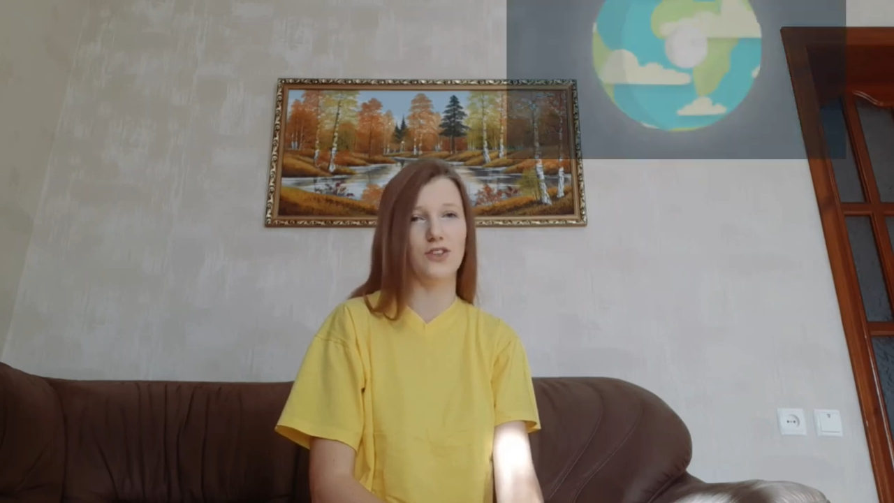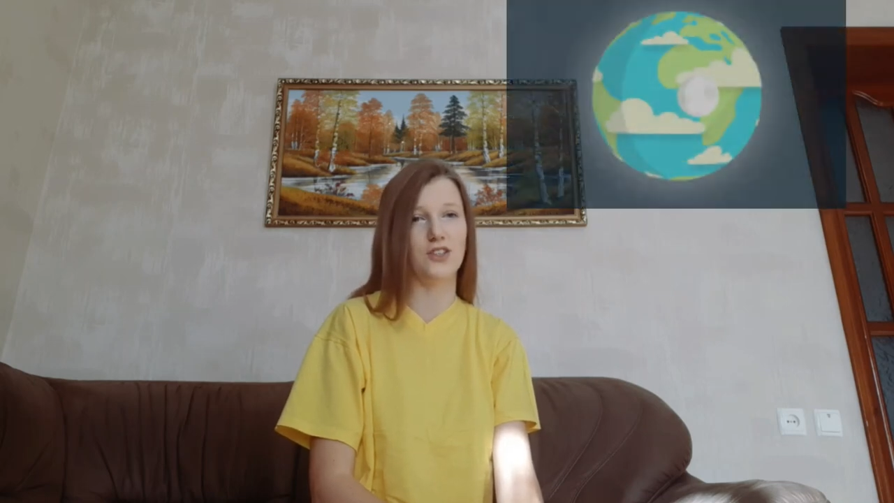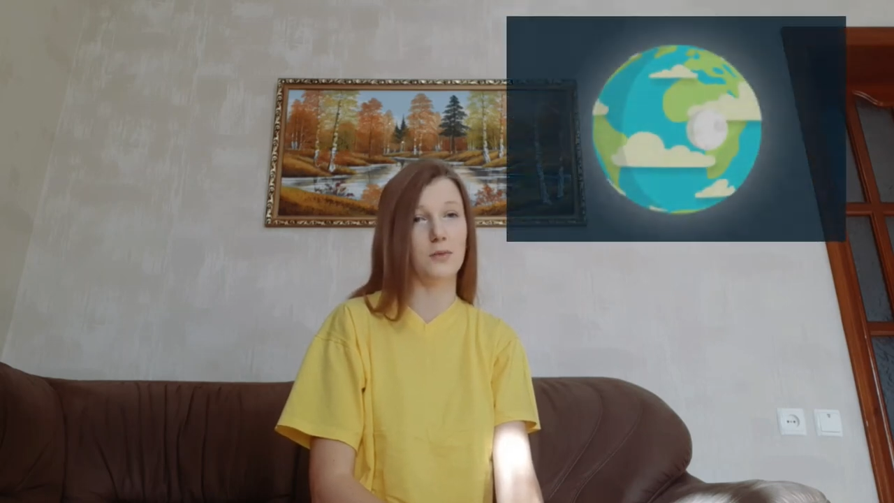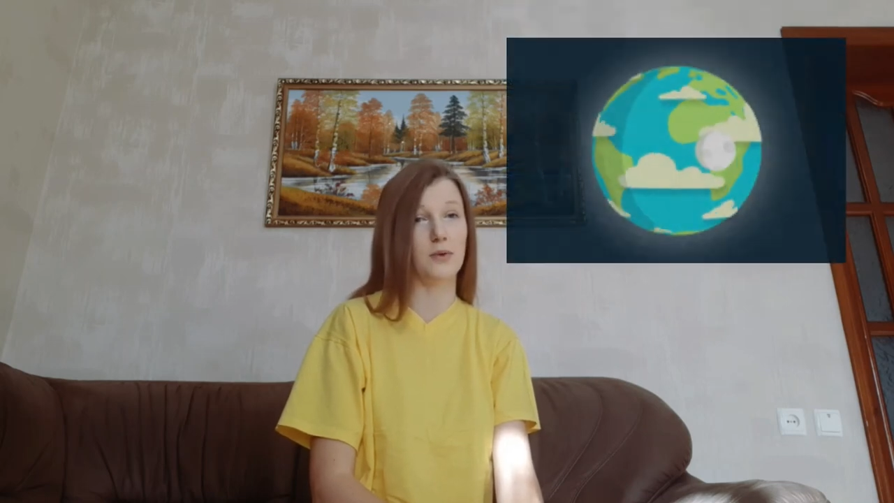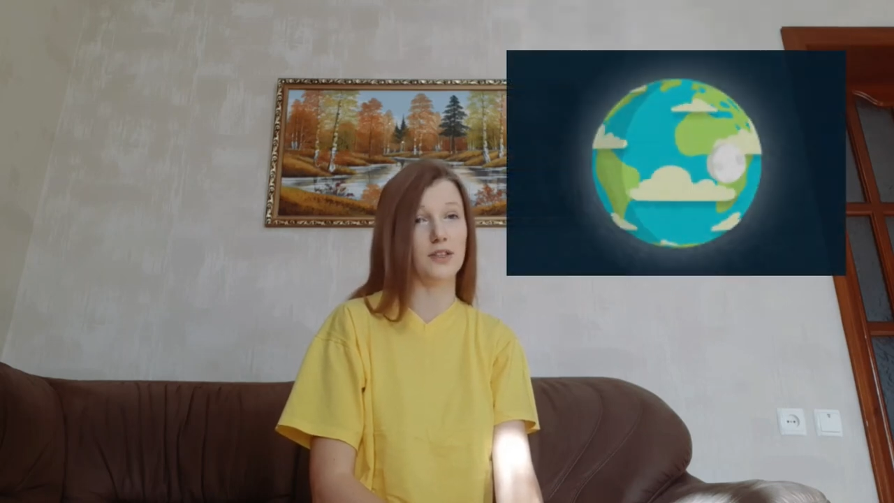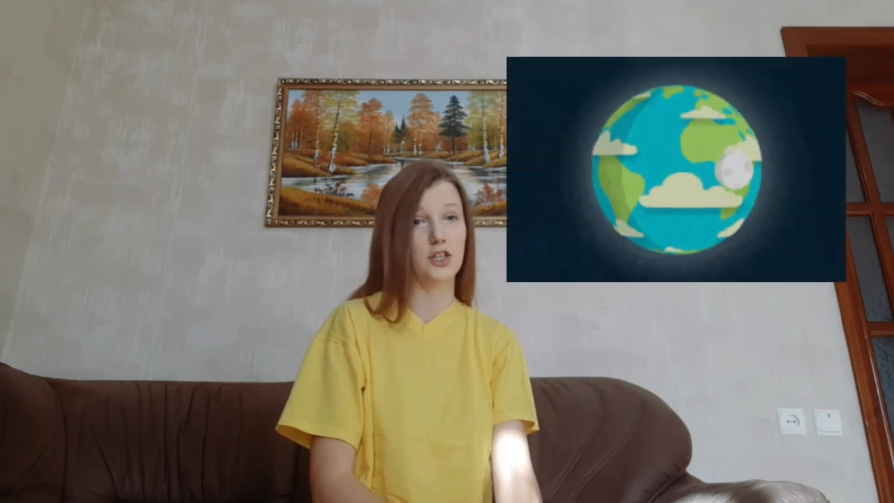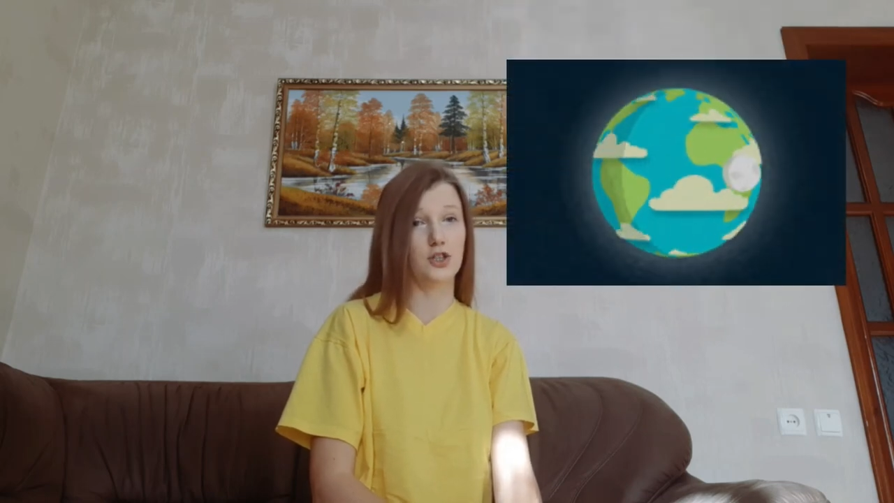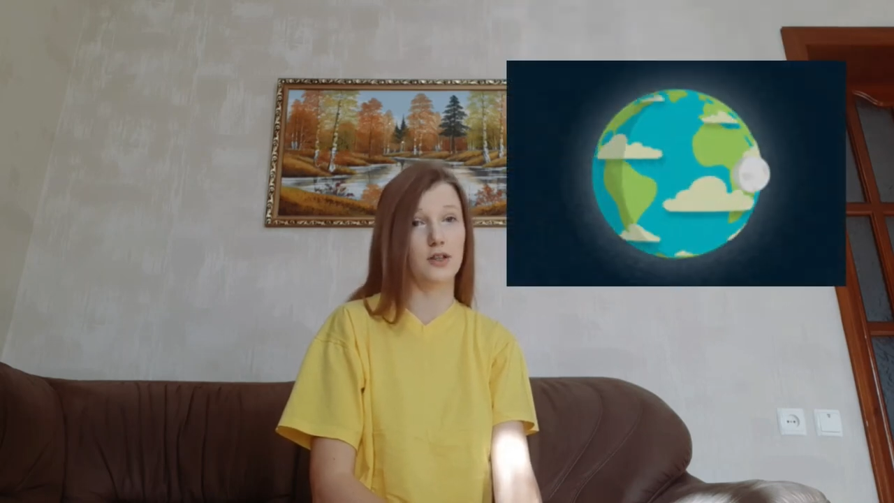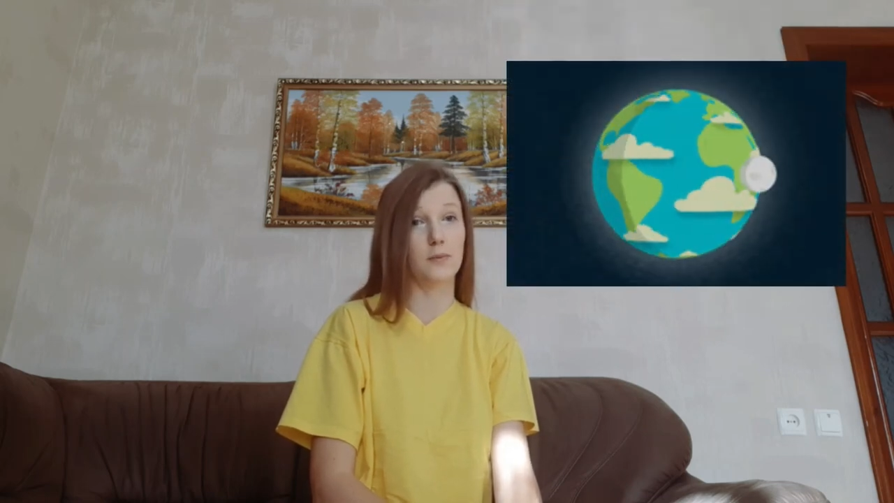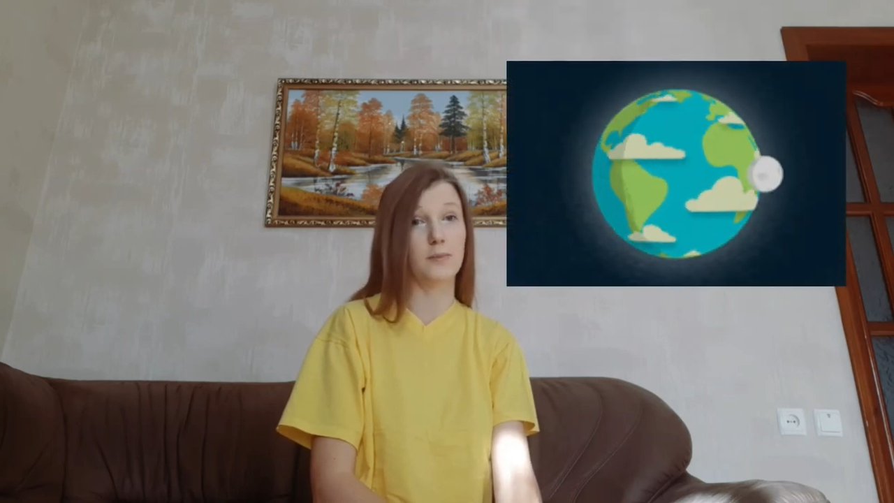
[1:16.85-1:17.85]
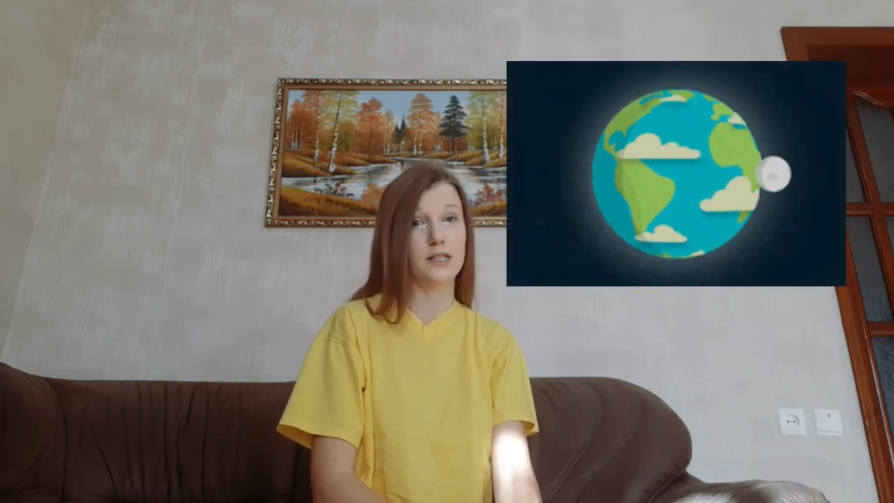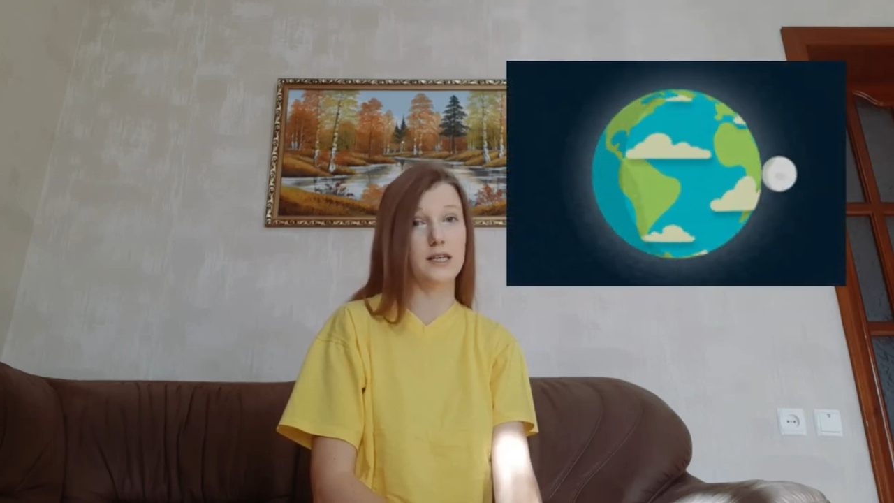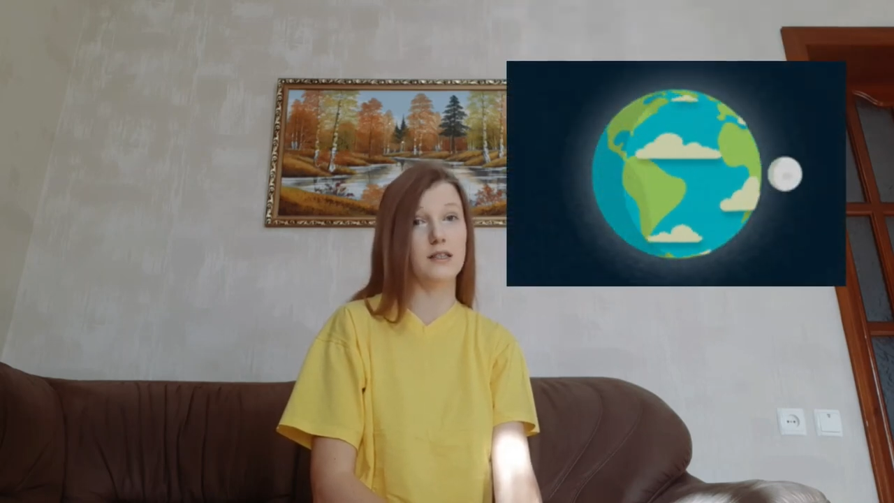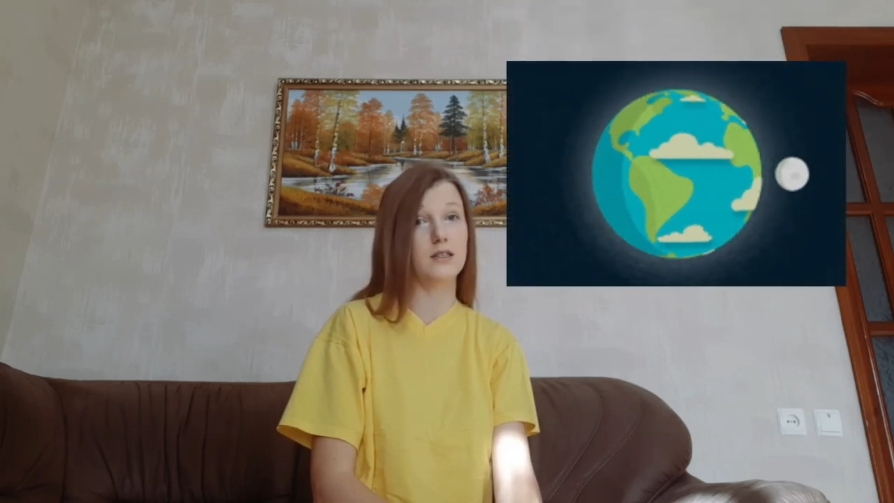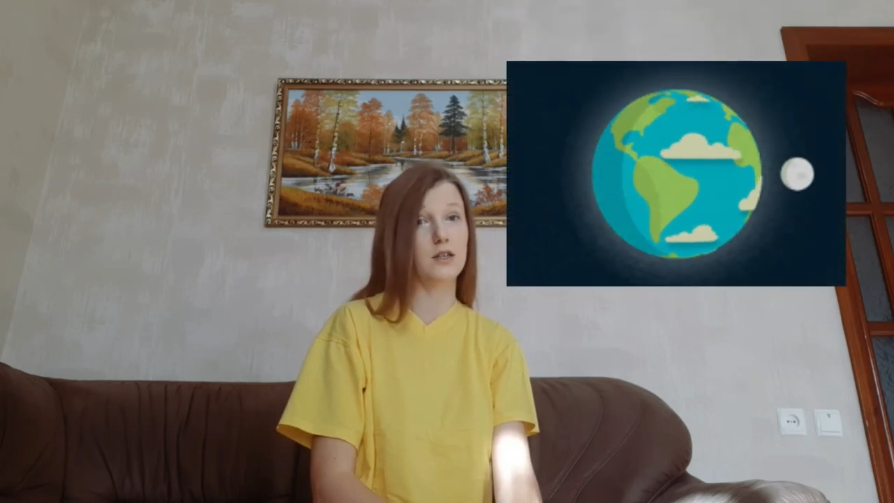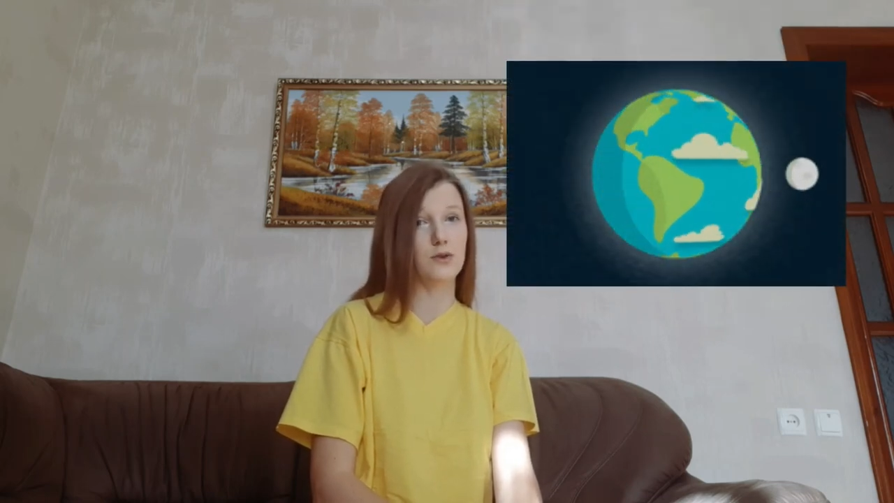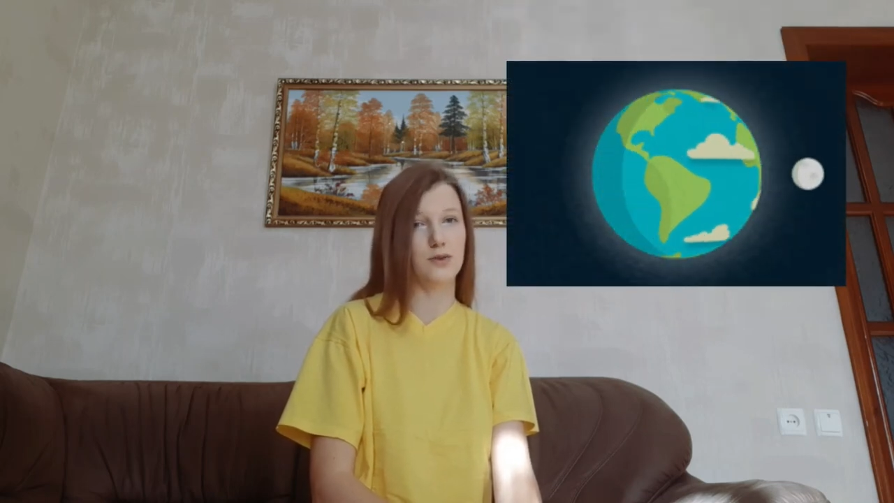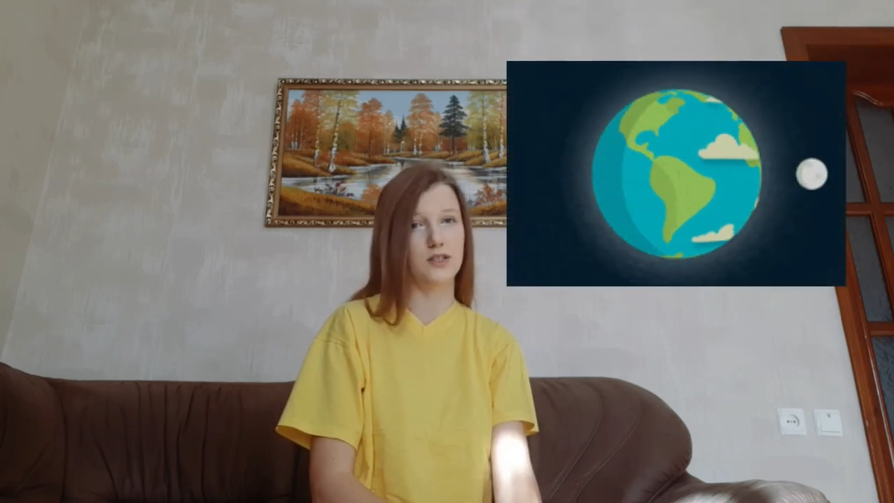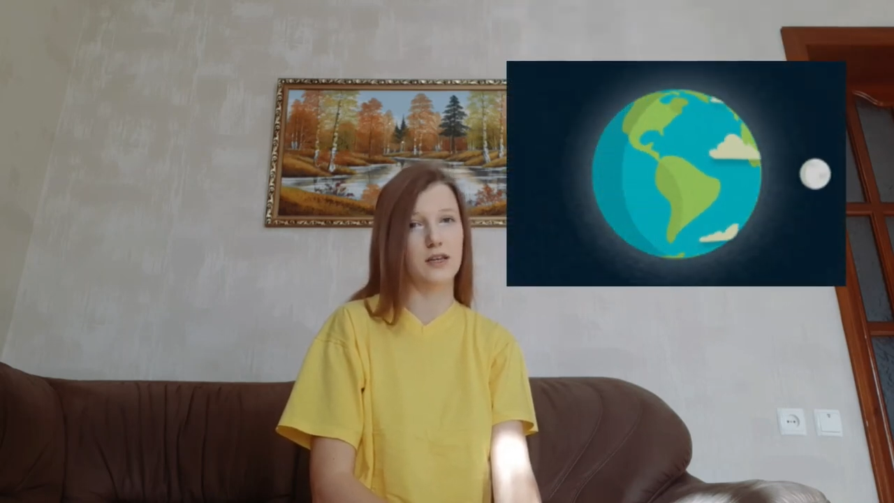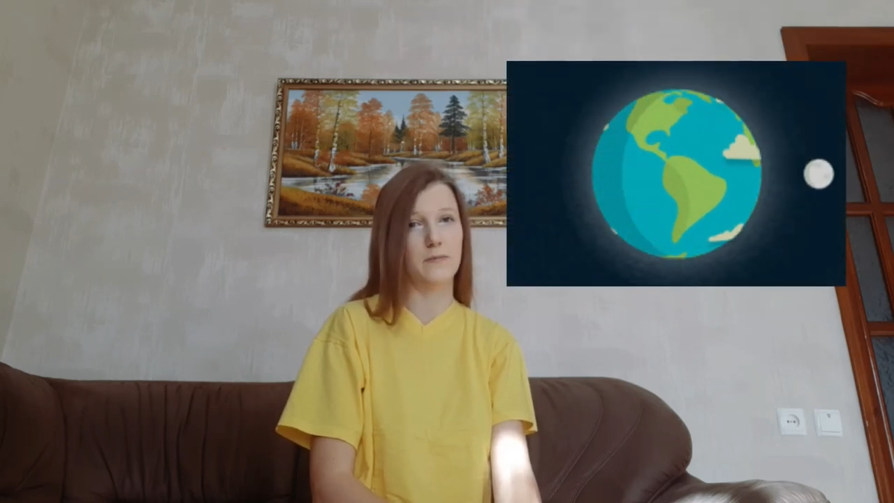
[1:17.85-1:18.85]
interpretational peace and
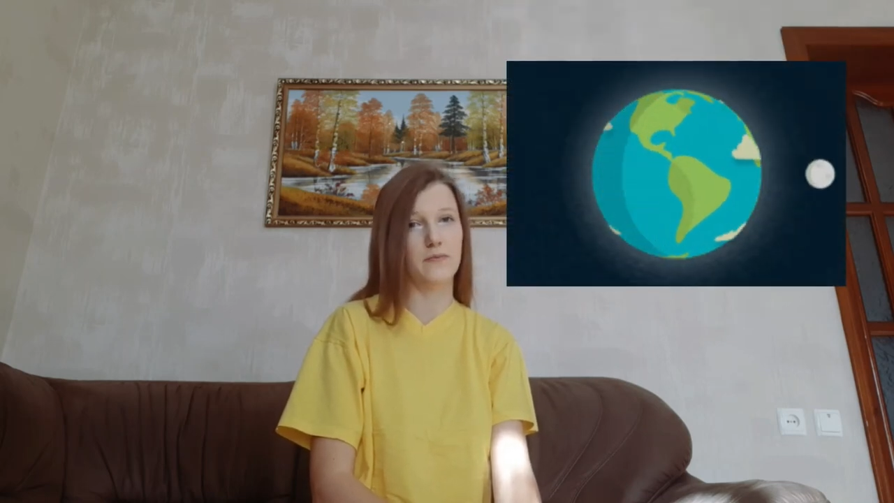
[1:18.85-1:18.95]
security.